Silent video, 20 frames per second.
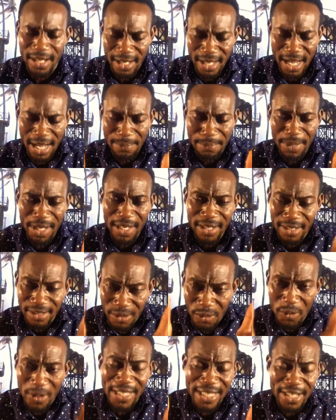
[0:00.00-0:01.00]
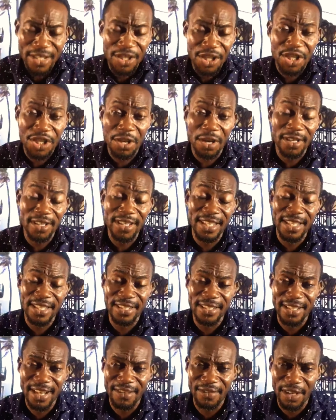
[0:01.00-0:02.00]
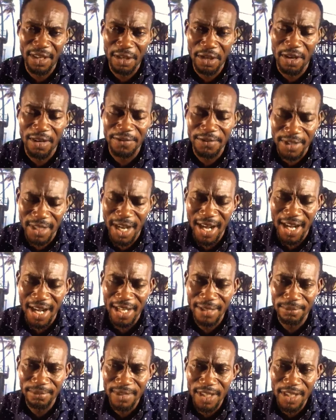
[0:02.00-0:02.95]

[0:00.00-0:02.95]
I mean, within short interval of time,